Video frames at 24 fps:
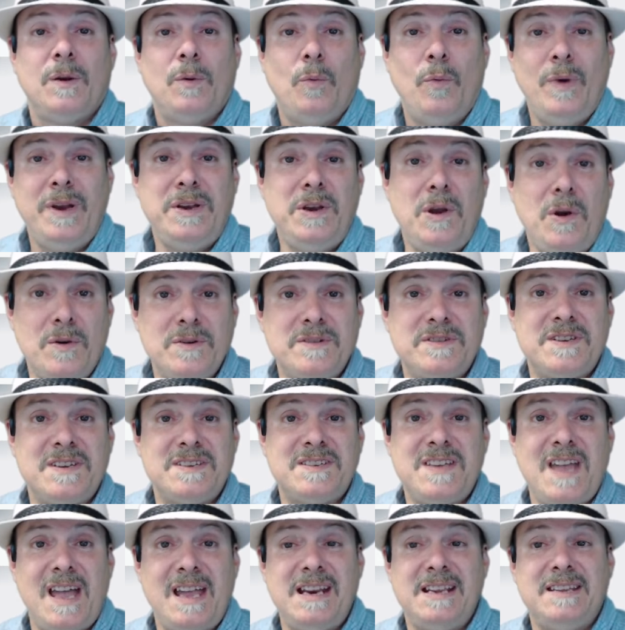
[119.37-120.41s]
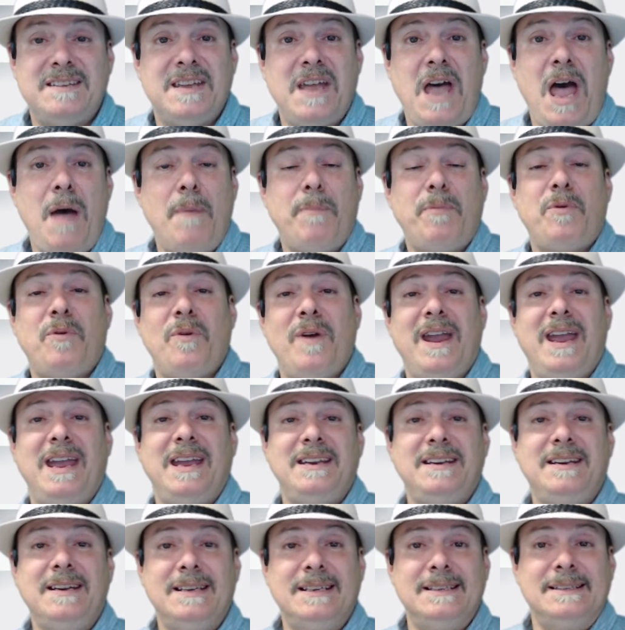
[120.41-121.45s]
Windows decided to
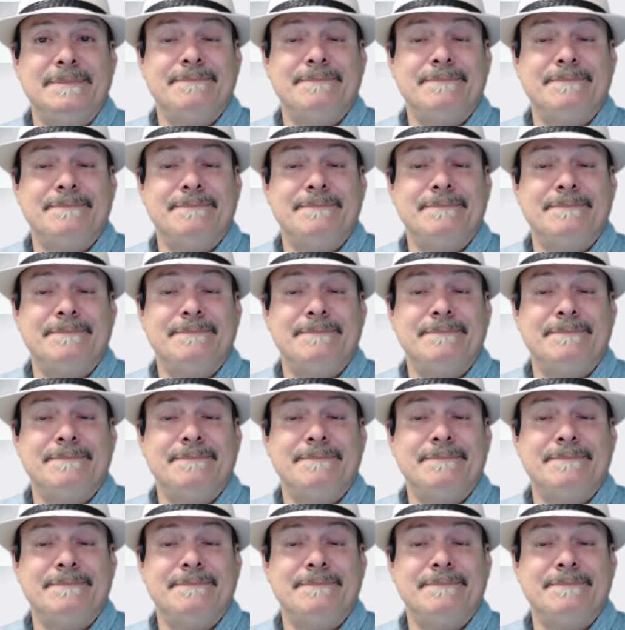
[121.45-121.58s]
upgrade